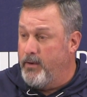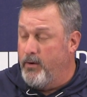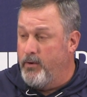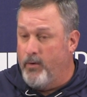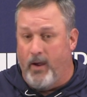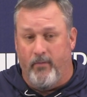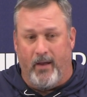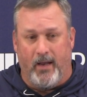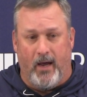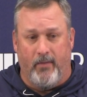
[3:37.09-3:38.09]
You know, you don't have
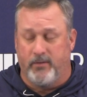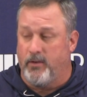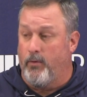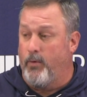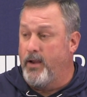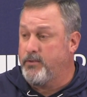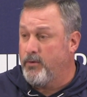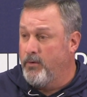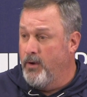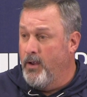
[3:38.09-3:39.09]
that guy that's an
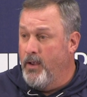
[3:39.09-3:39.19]
eraser